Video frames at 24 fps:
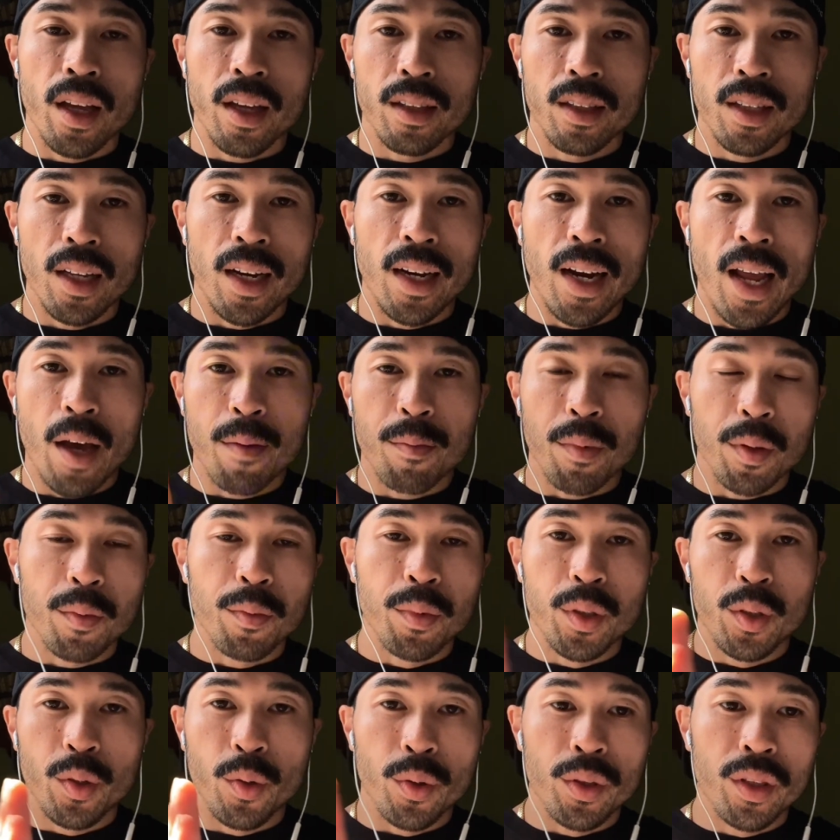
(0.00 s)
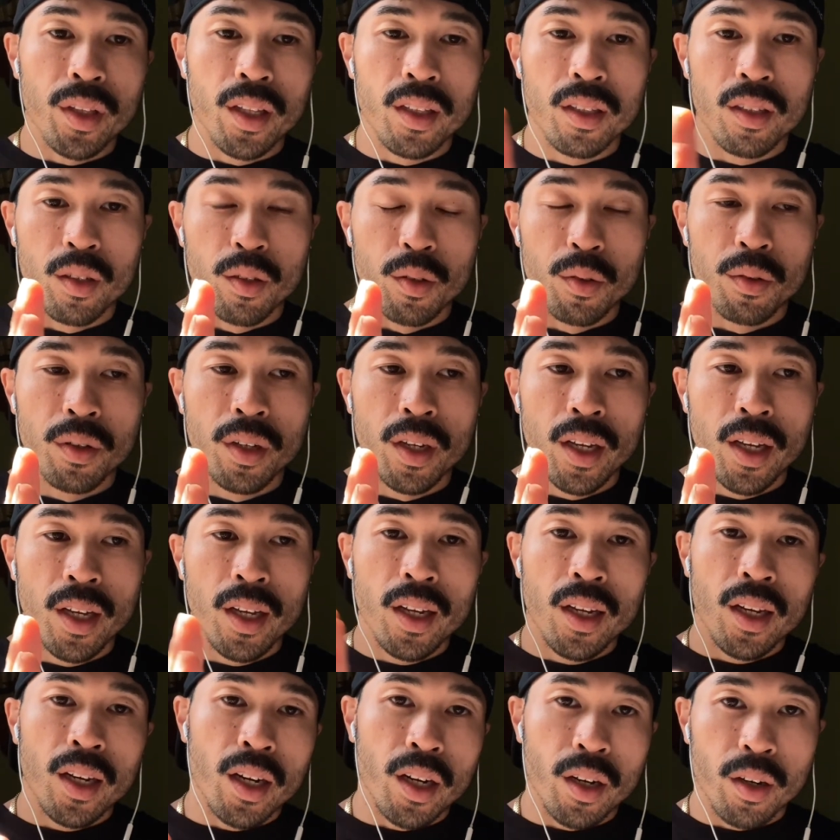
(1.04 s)
dynamic between the two.
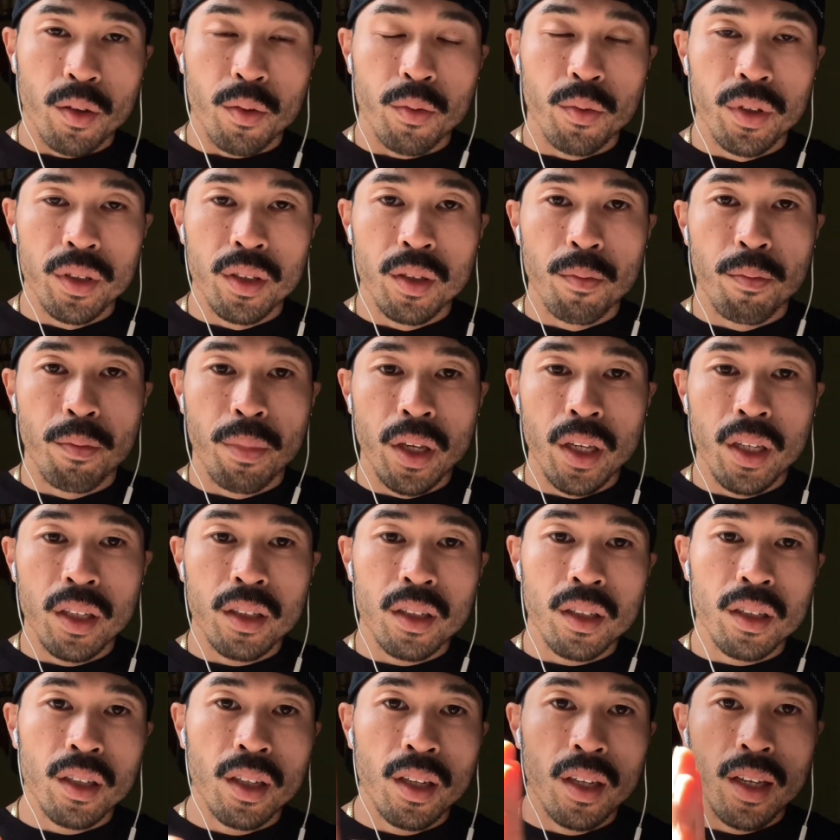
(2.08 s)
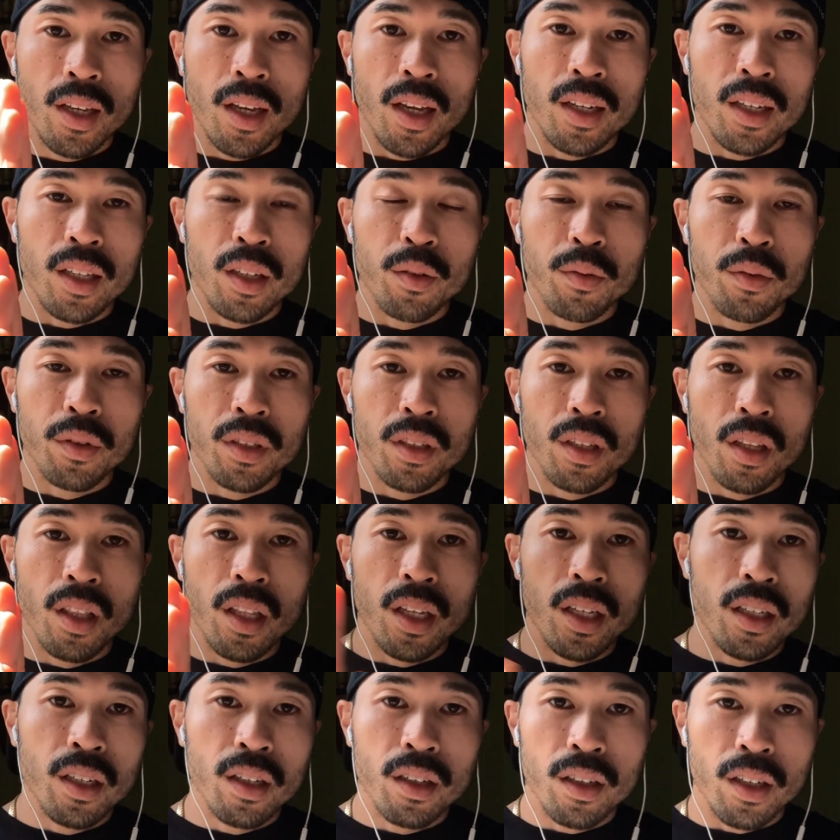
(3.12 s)
Eric was a bitch and he was a
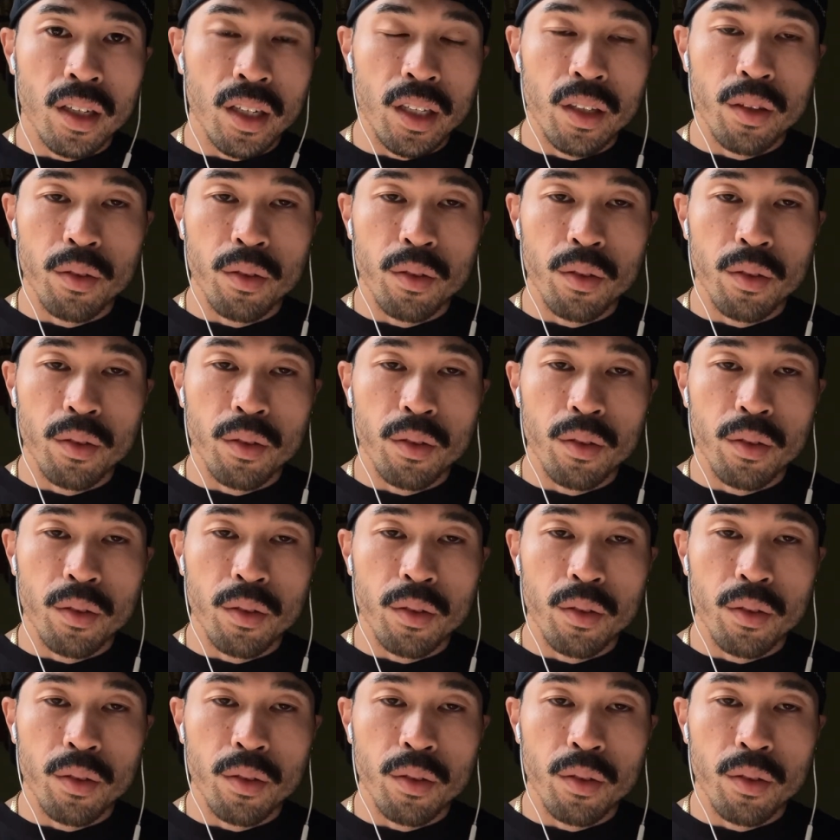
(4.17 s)
leader and he